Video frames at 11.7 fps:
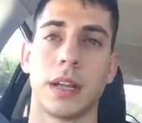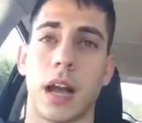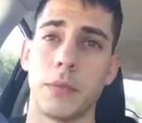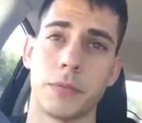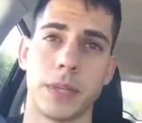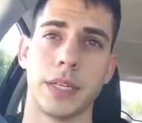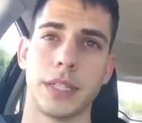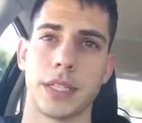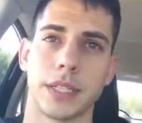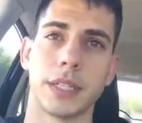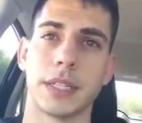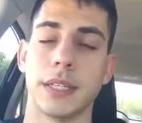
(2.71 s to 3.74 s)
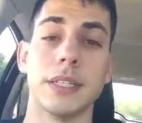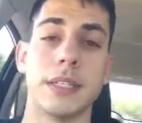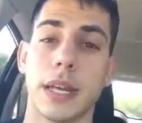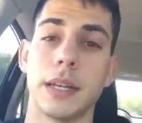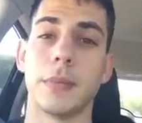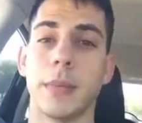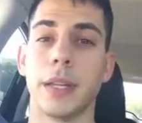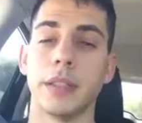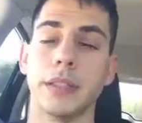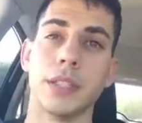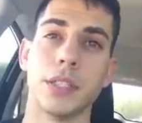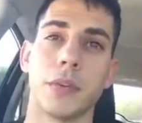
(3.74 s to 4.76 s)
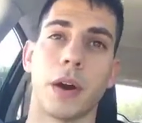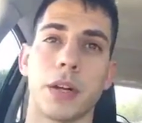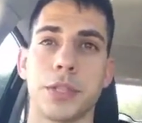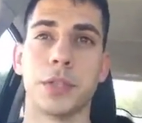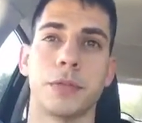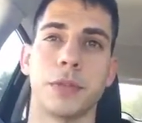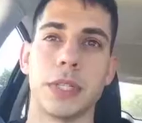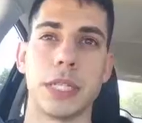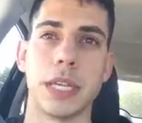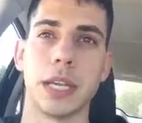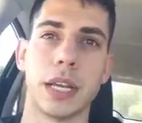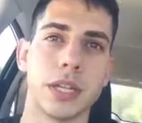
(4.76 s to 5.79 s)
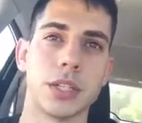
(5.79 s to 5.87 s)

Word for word: confidence and contentment as far as your physique